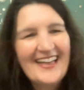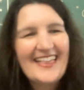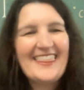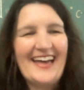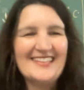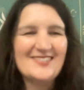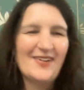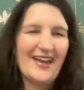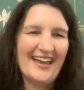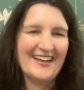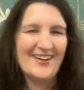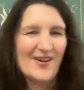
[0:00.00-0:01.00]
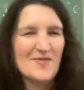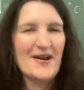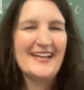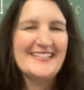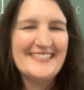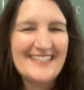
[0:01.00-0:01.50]
that's why I go
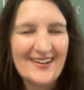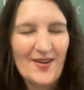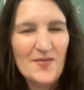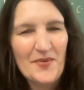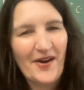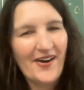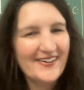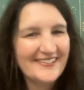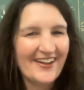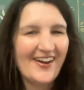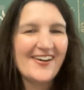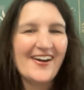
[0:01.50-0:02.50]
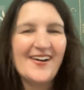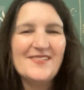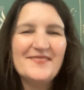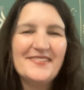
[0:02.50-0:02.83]
by tinabarr.com.